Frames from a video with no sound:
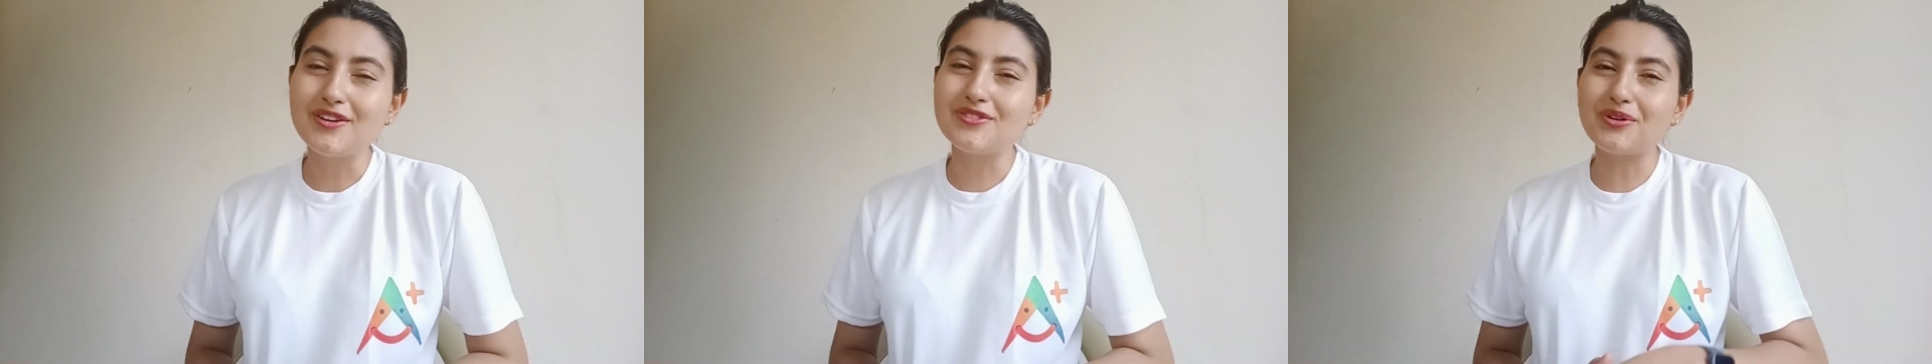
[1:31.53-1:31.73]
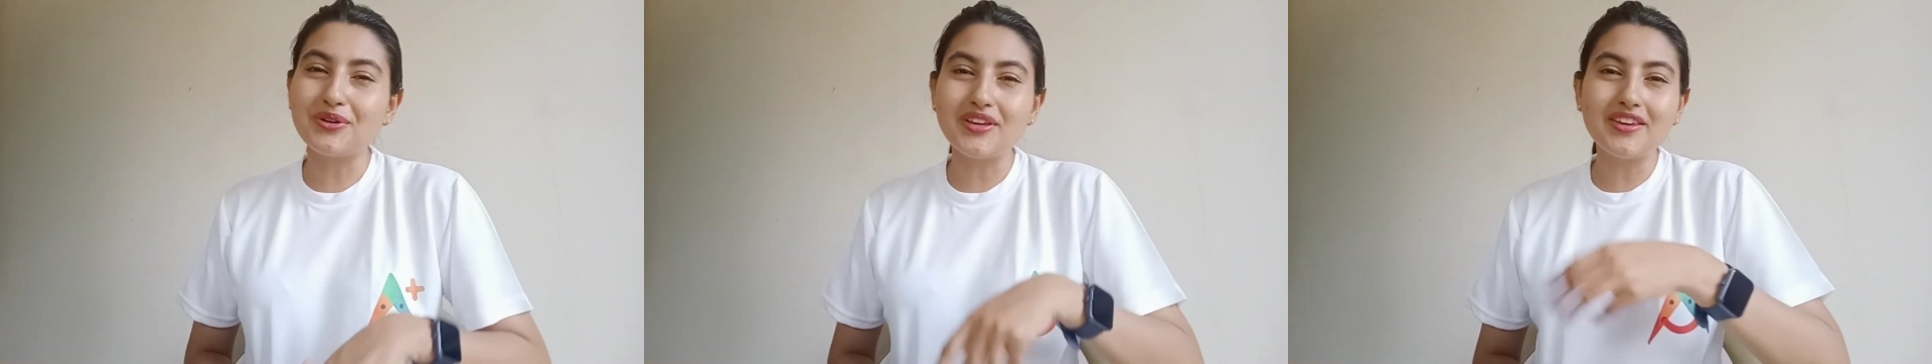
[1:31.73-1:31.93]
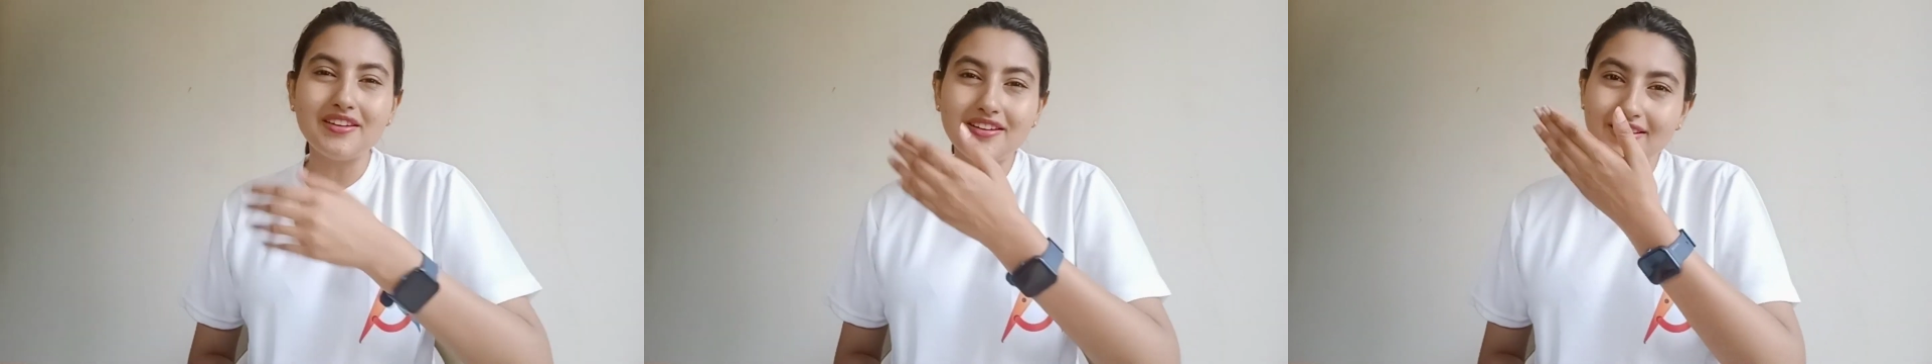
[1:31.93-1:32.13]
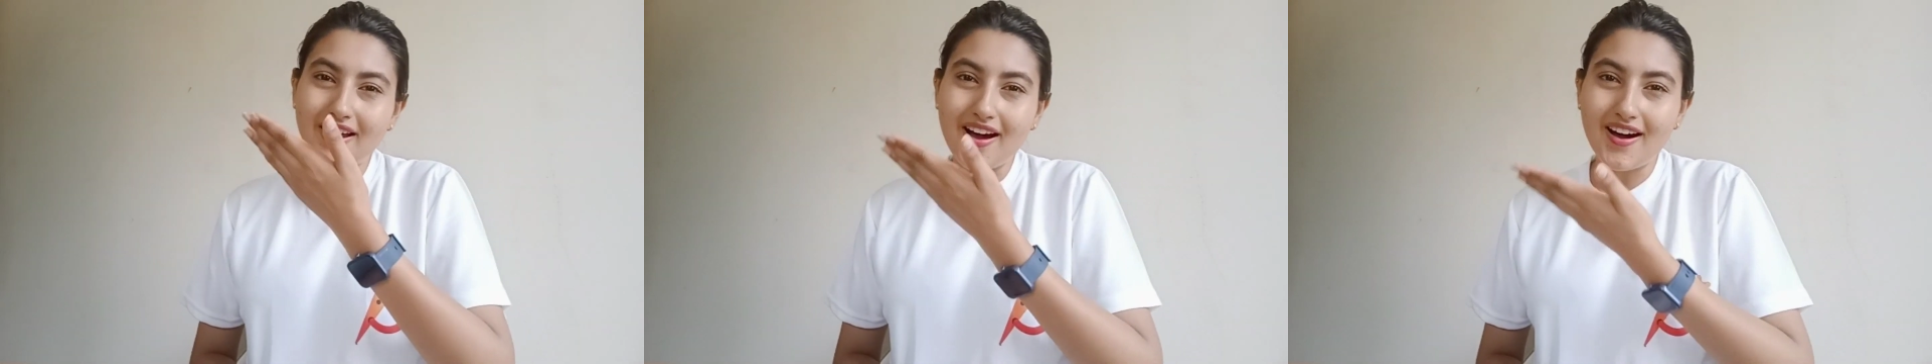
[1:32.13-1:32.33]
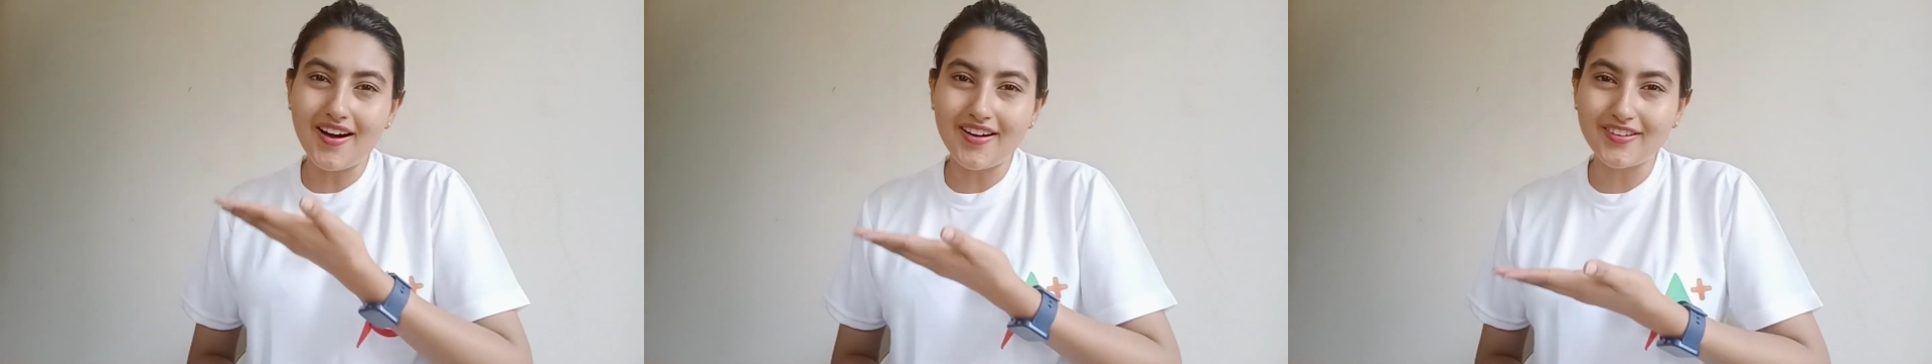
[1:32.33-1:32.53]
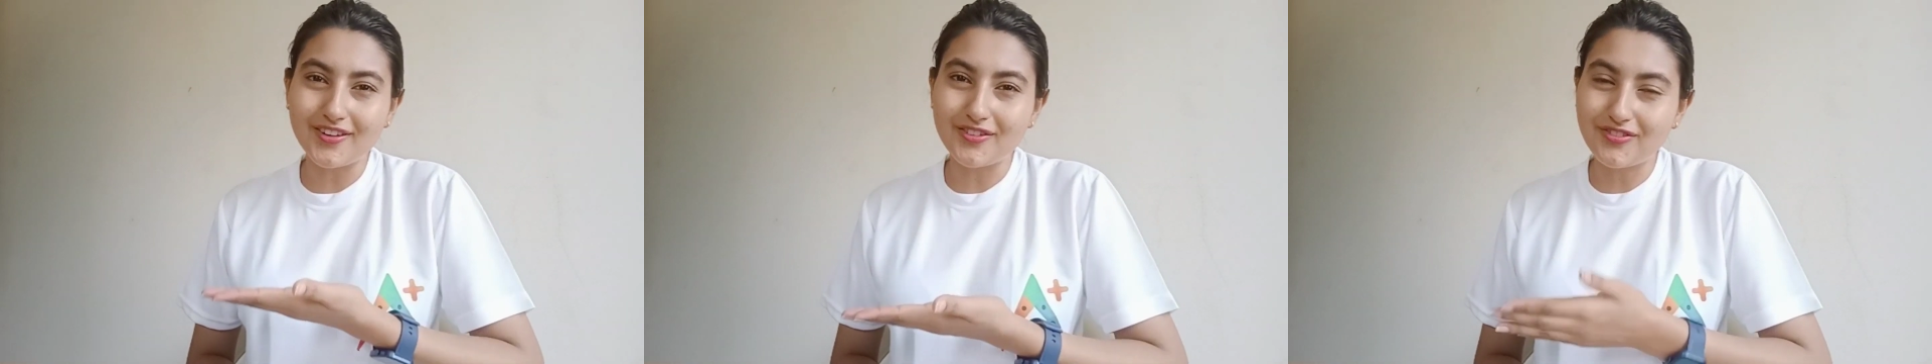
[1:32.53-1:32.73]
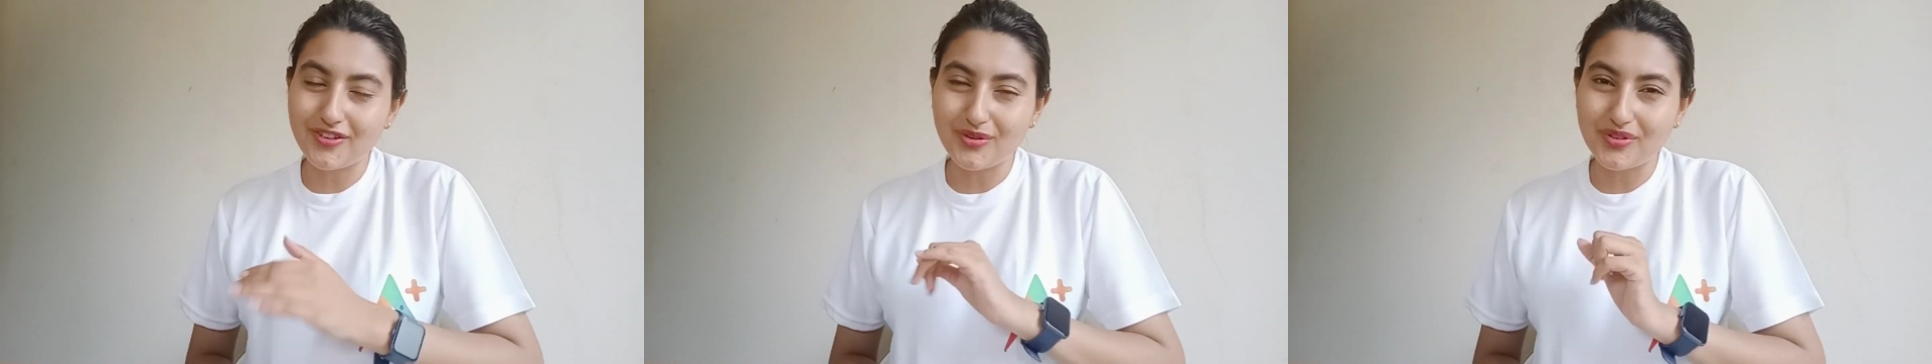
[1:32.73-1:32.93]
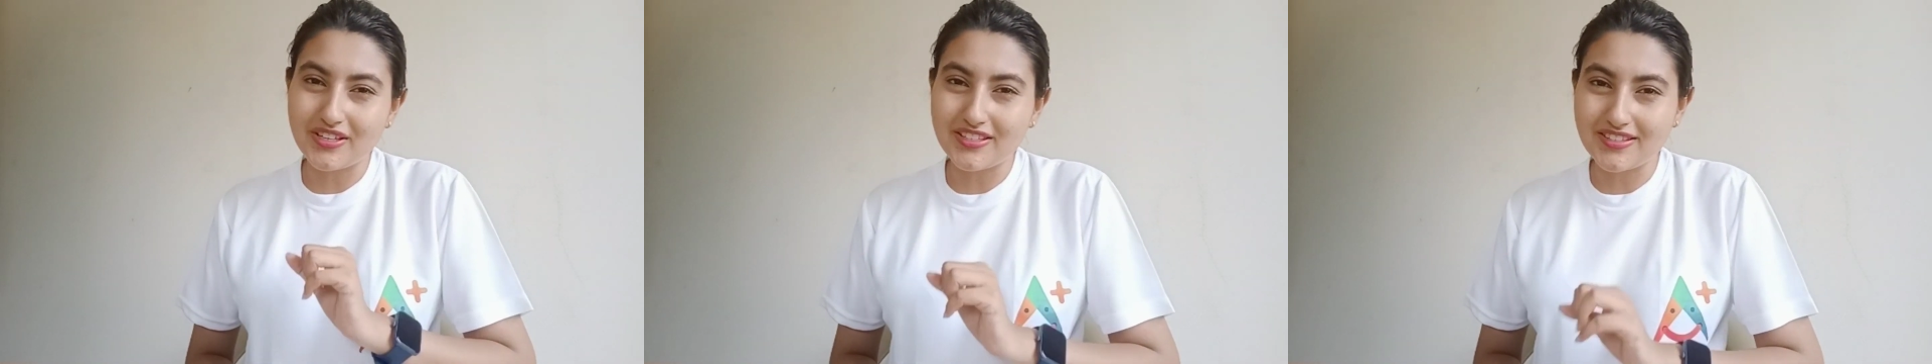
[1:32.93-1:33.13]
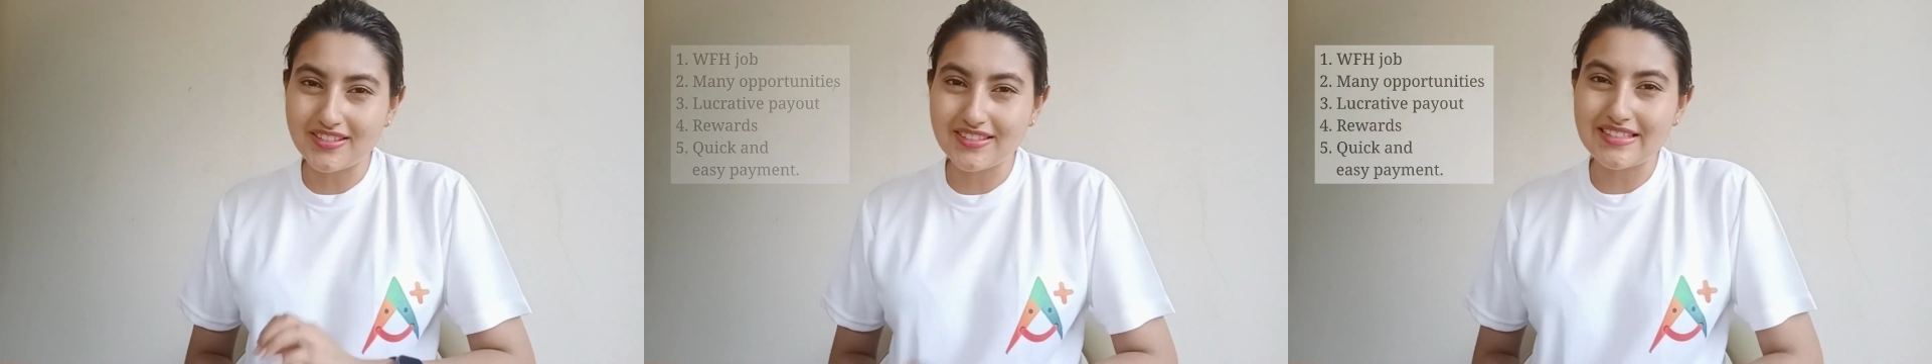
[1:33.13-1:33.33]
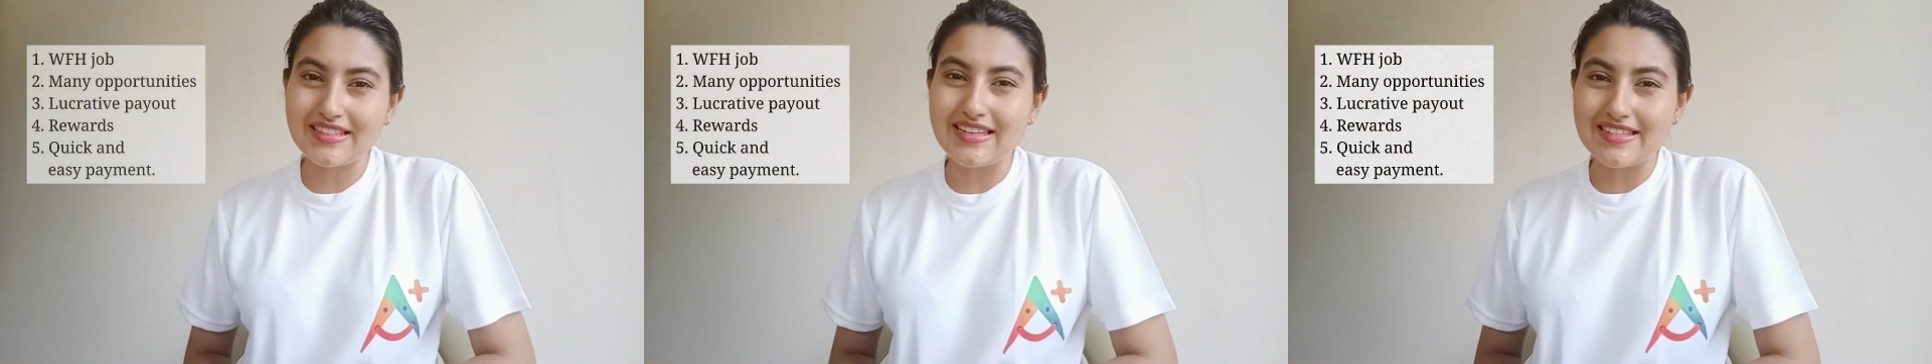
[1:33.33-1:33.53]
so here are a few
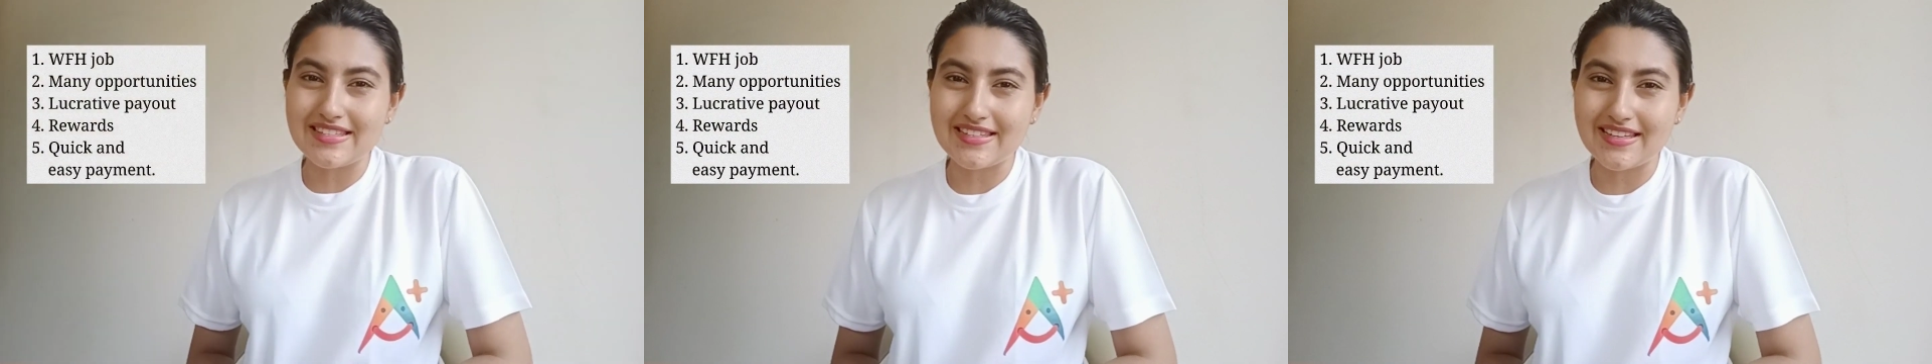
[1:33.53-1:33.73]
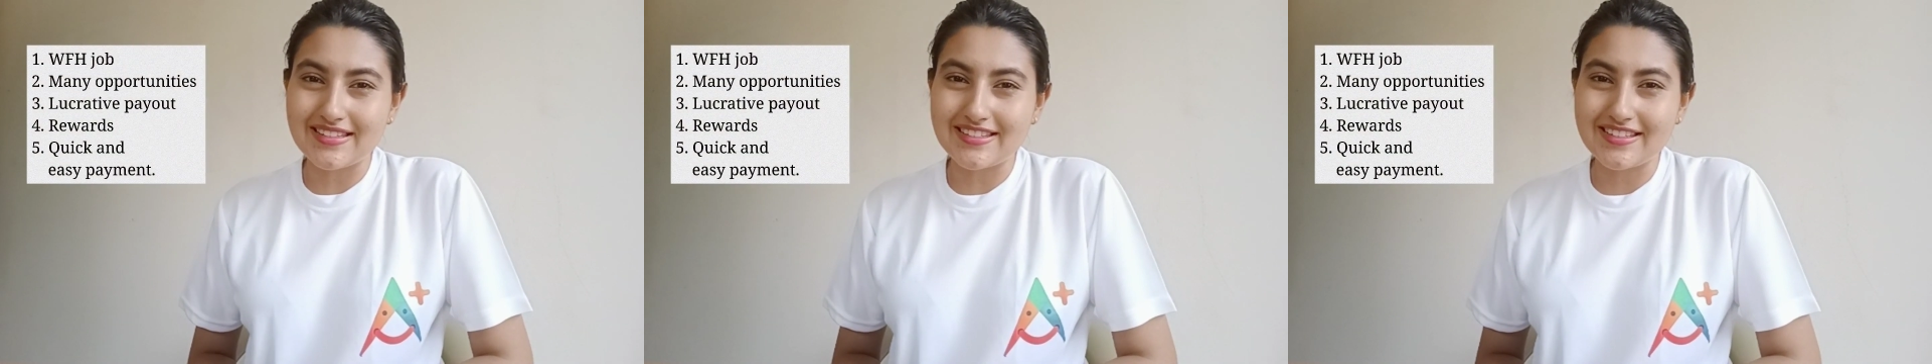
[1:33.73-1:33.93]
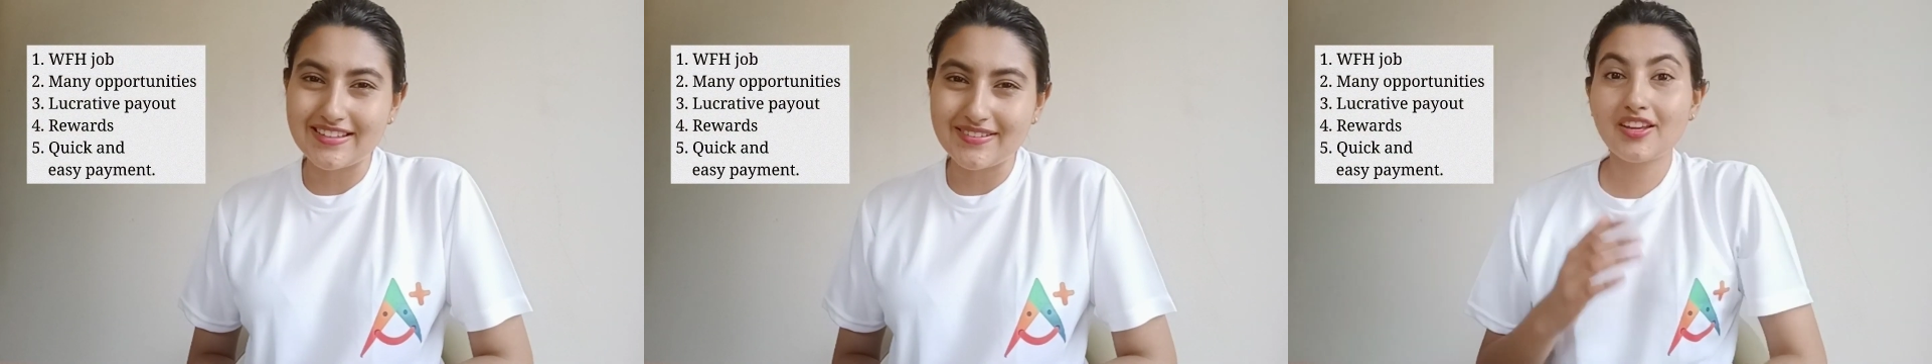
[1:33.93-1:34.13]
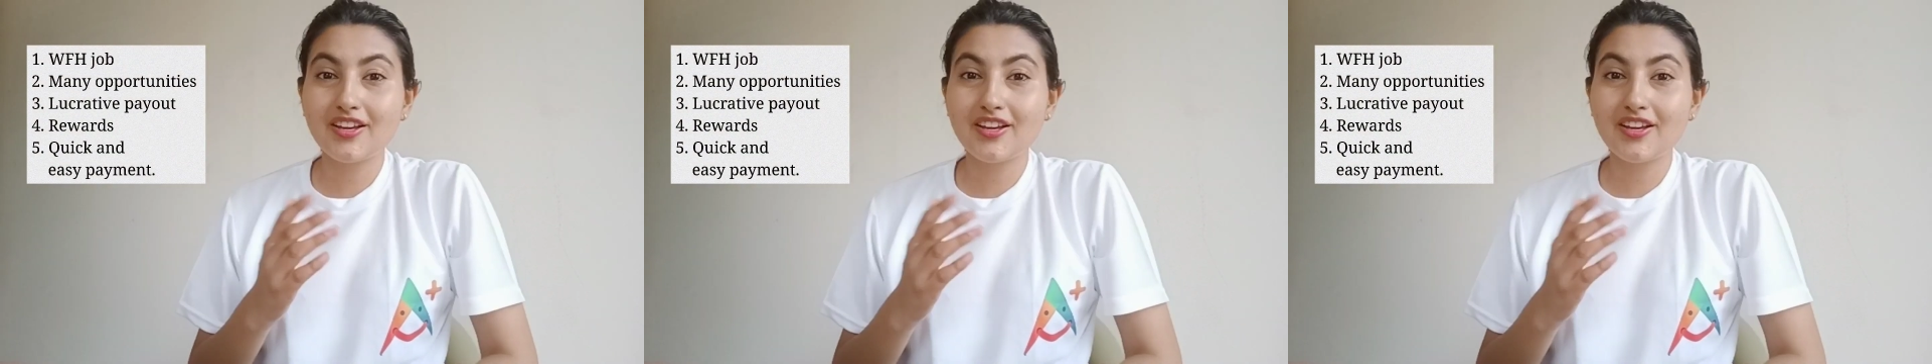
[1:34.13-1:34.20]
reasons listed.